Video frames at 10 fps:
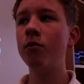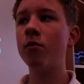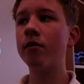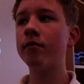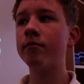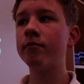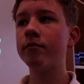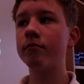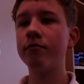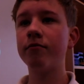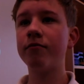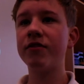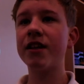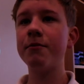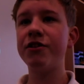one
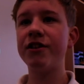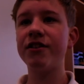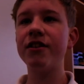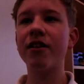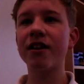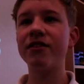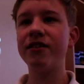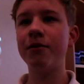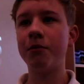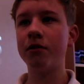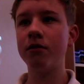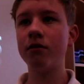receptionist, you know, like a cinema,